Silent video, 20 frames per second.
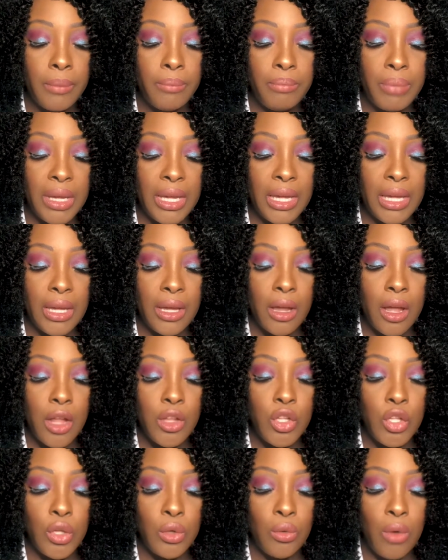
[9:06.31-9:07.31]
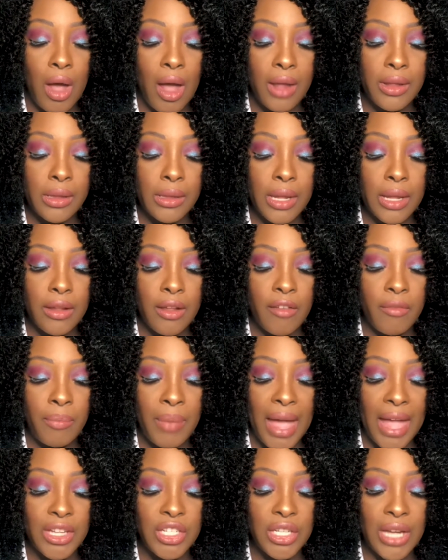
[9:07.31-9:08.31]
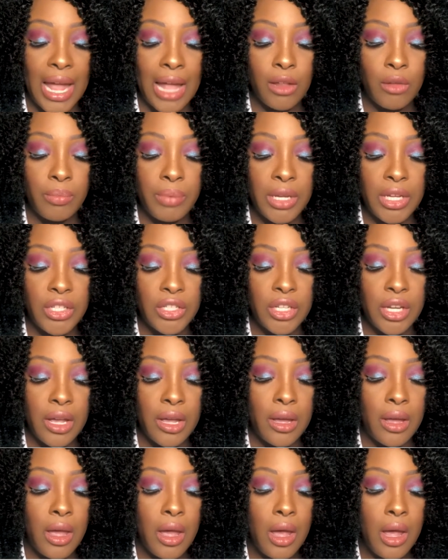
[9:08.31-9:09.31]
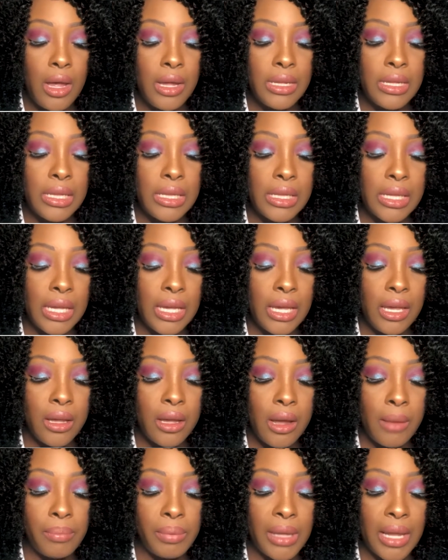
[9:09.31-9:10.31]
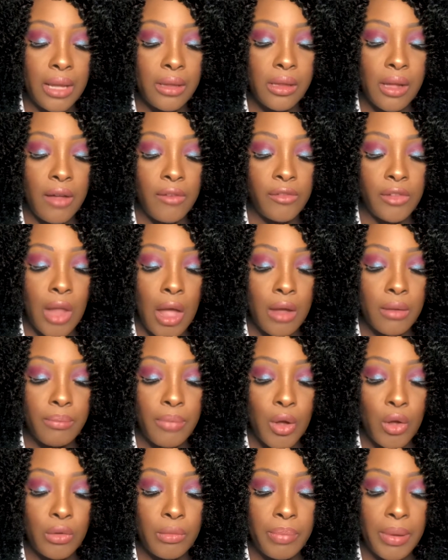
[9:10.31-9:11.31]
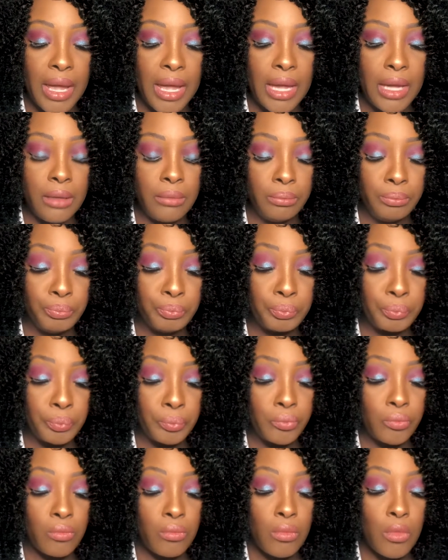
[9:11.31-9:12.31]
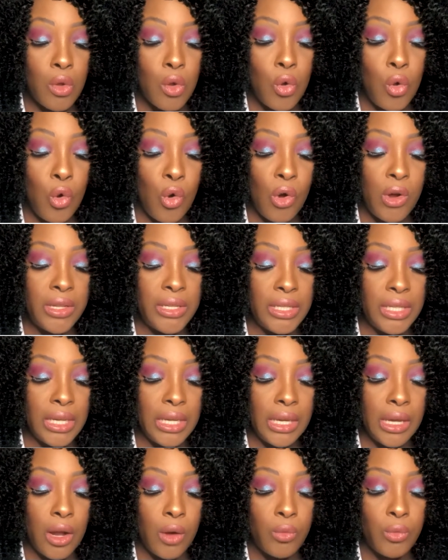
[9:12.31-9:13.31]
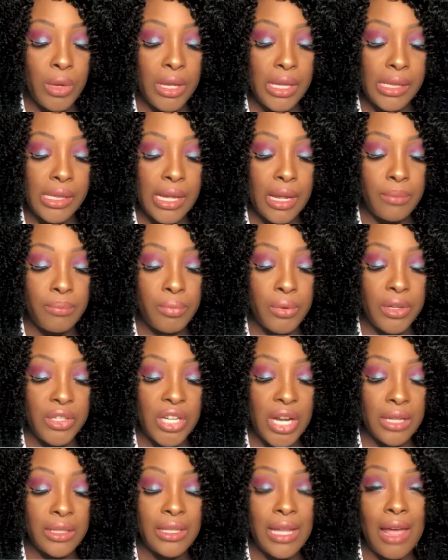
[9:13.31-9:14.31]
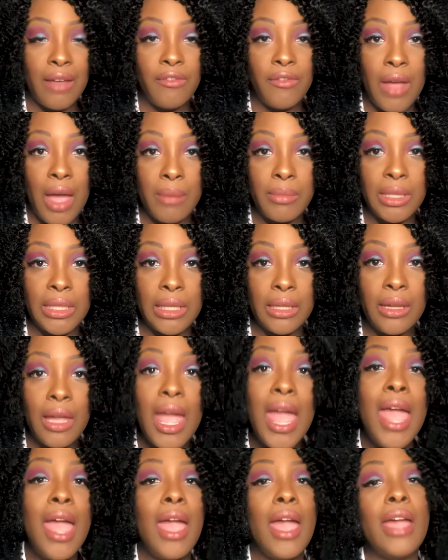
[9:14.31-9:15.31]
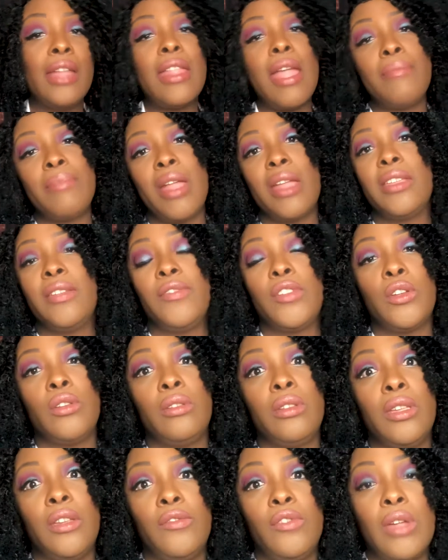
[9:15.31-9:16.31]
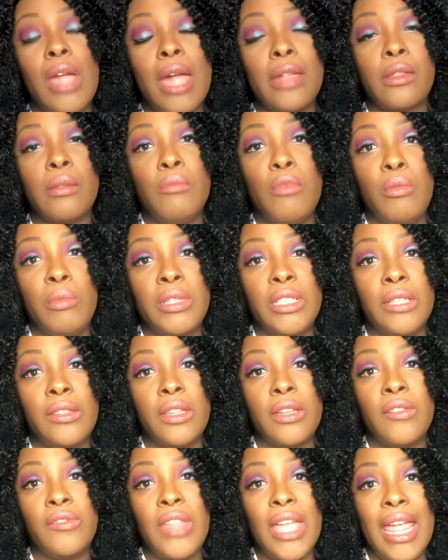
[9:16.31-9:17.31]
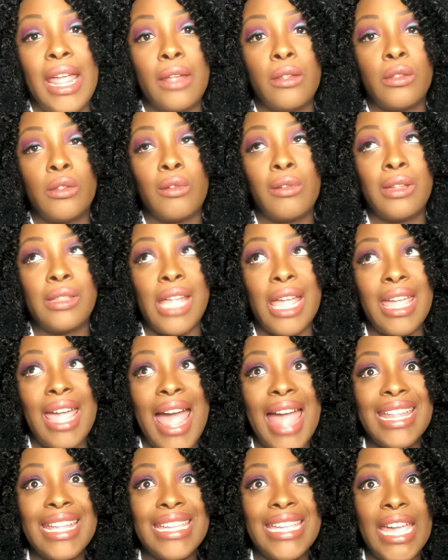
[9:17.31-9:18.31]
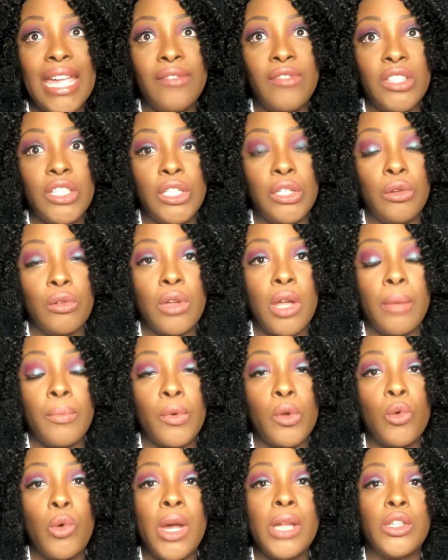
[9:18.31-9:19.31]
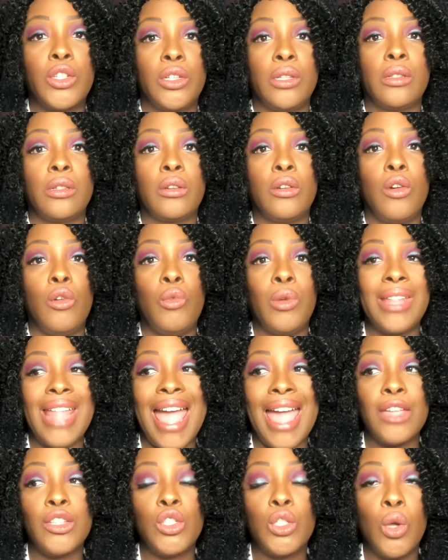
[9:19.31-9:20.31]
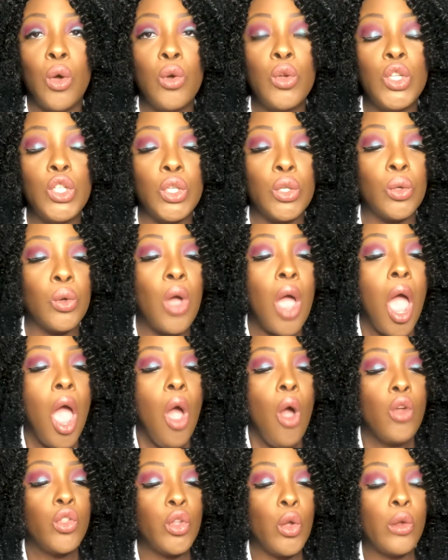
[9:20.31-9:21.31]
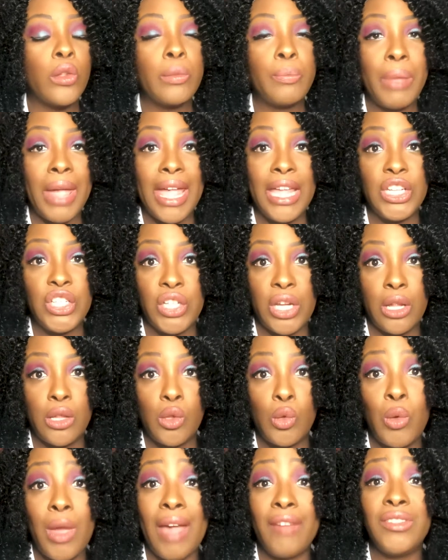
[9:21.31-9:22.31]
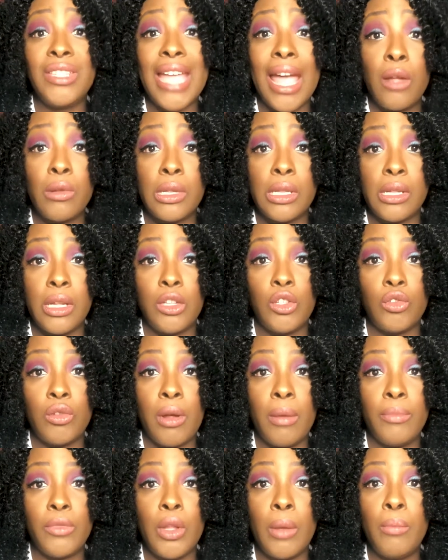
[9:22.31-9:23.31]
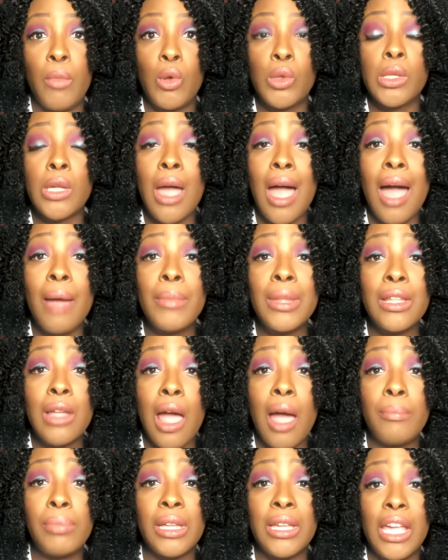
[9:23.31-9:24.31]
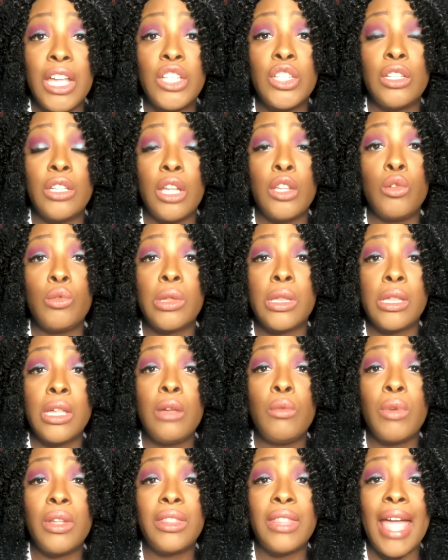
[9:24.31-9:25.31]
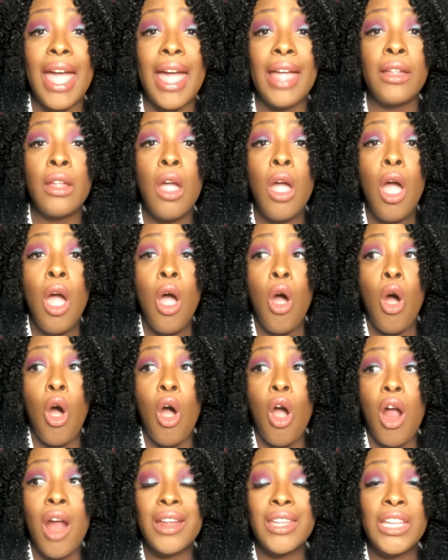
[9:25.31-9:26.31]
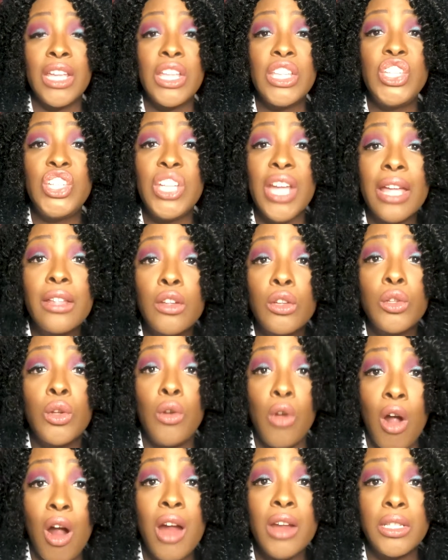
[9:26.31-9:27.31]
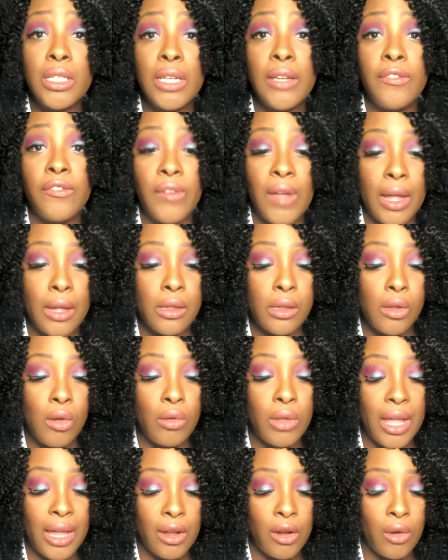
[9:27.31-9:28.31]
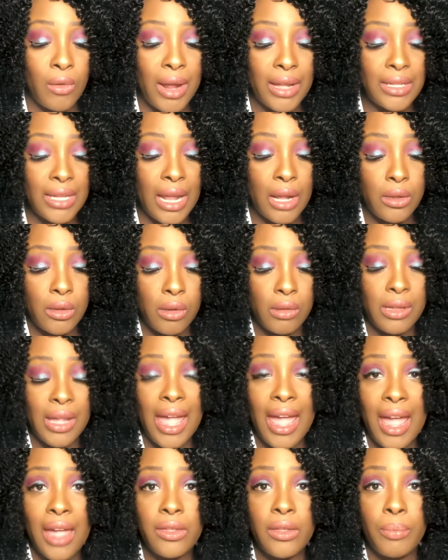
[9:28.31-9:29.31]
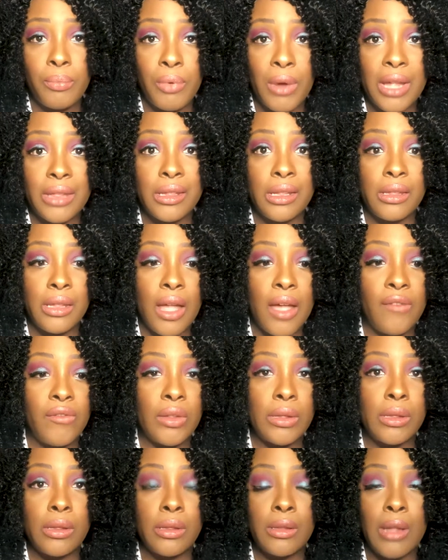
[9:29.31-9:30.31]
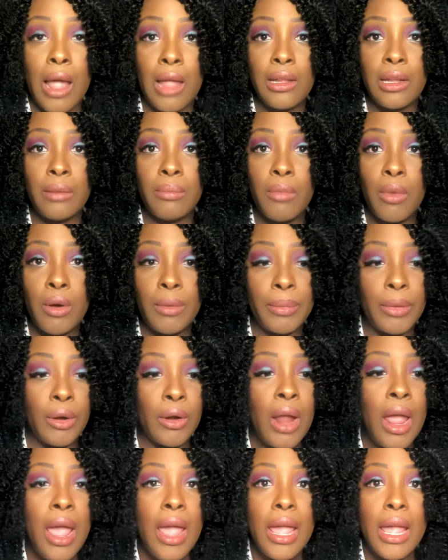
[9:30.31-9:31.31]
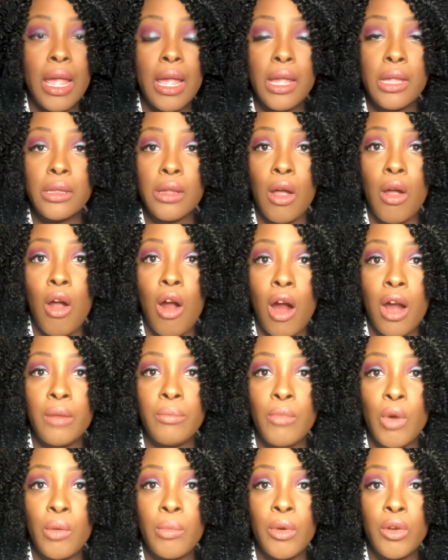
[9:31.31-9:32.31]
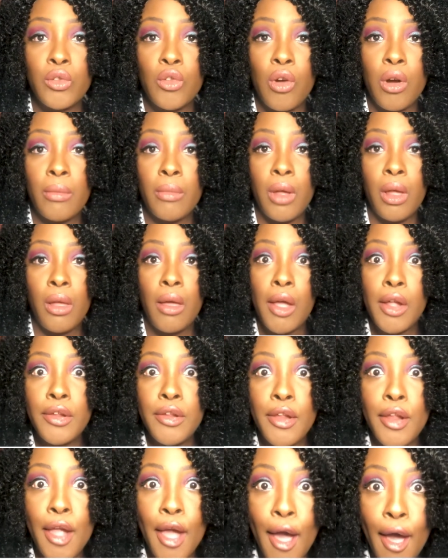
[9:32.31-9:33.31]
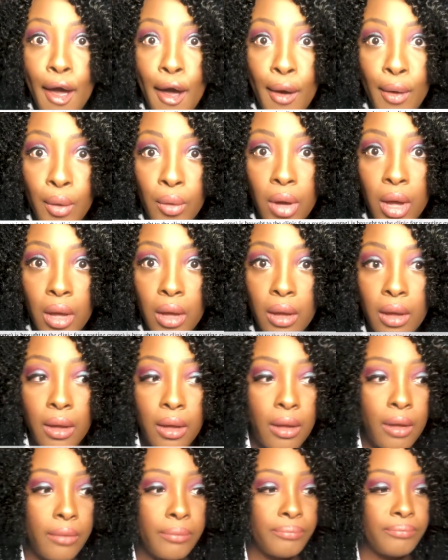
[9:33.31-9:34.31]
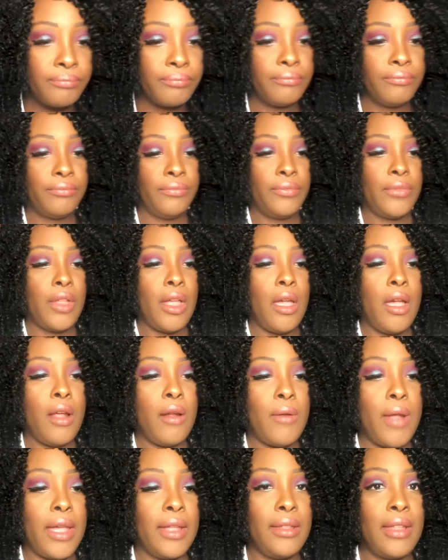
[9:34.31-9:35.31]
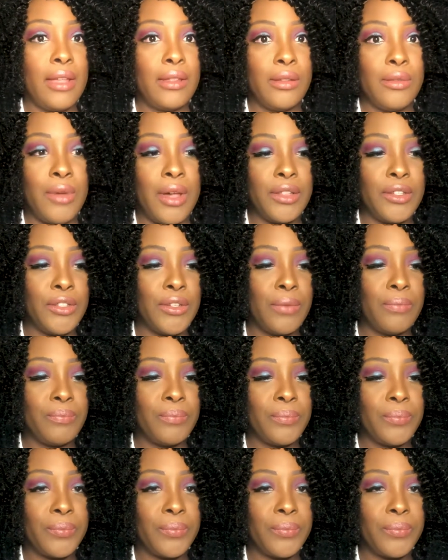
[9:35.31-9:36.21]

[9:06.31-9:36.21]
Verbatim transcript: B, a new onset of patchy alopecia. C, complaints of long bone pain. Or D, recent projectile vomiting. And I'm not even gonna give you guys a moment to think of the answer because I kind of gave it to you a couple questions ago when I told you those patients who have Down syndrome, the most common complication that you'll see with that are congenital heart defects. So the correct answer is A, the presence of a systolic murmur. Is a heart murmur normal? No. All right, next question.